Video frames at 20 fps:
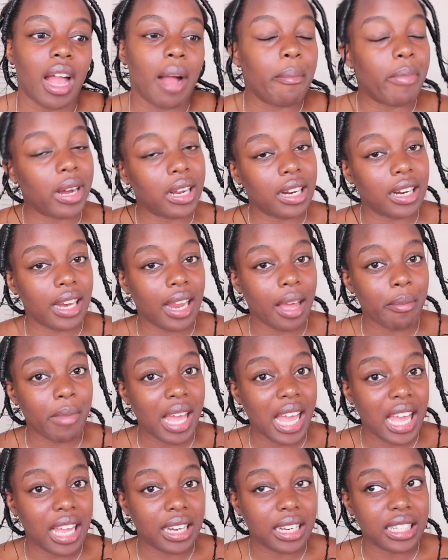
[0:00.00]
putting them
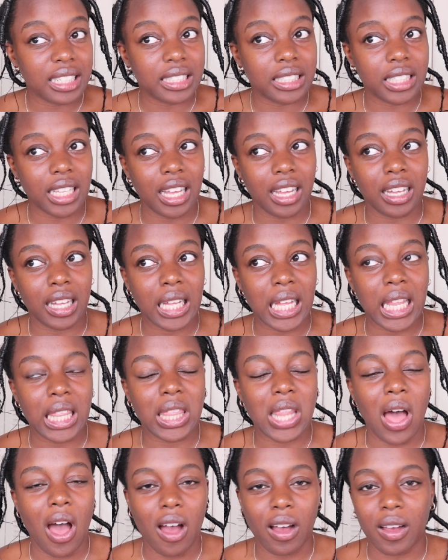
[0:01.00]
in took
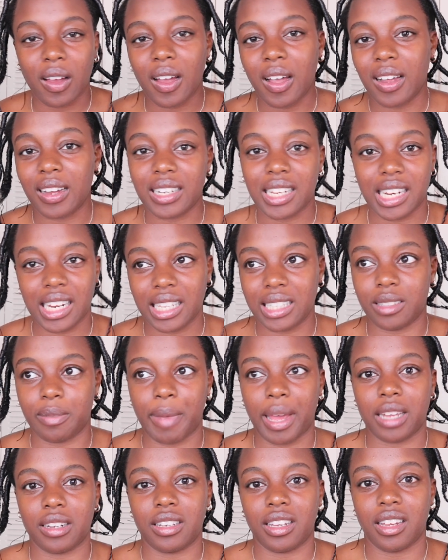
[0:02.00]
longer than
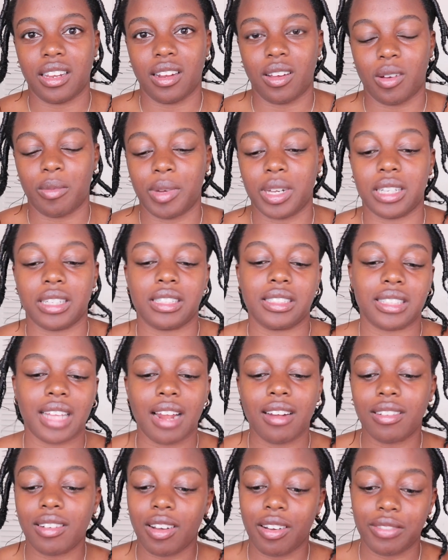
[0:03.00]
expected. Oh my goodness, I
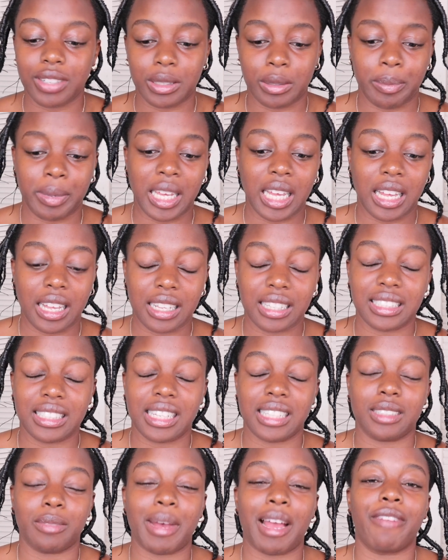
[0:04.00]
don't know if it's because
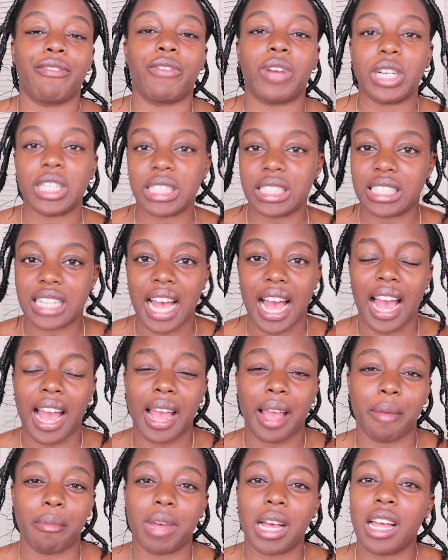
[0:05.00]
it's my first
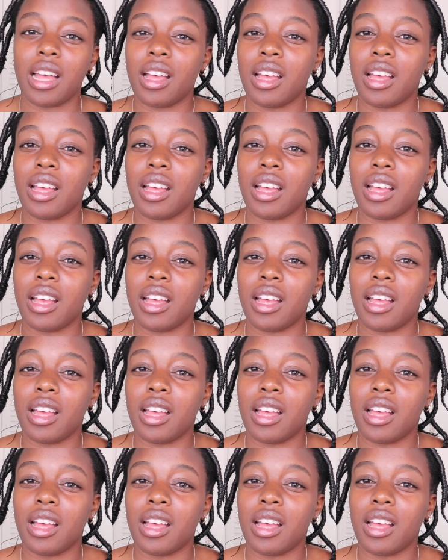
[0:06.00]
time